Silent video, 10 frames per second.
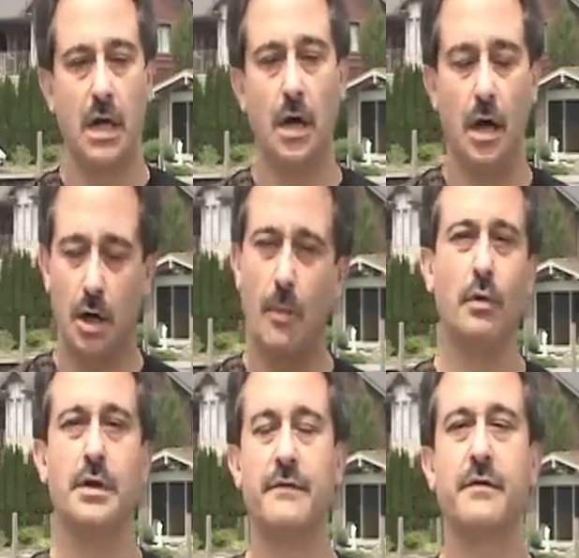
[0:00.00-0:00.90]
a
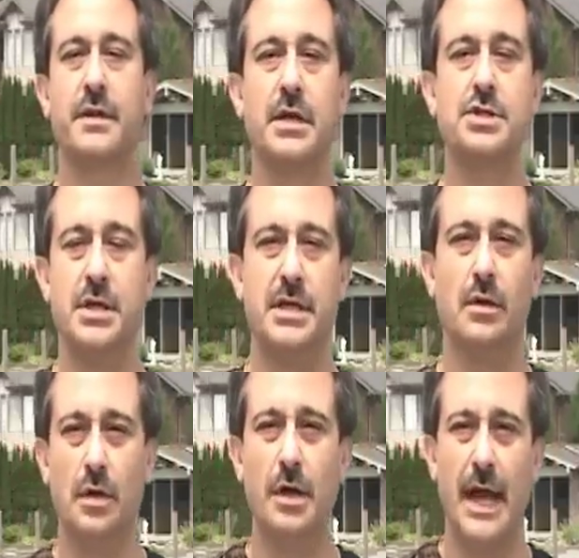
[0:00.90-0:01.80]
couple of different things you need
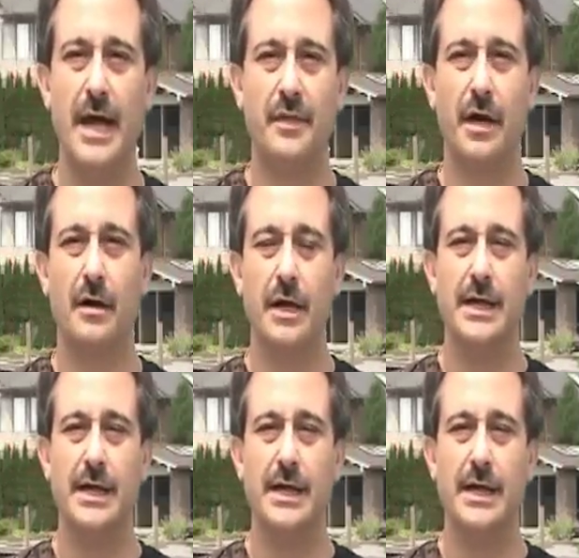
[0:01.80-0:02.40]
to look at there.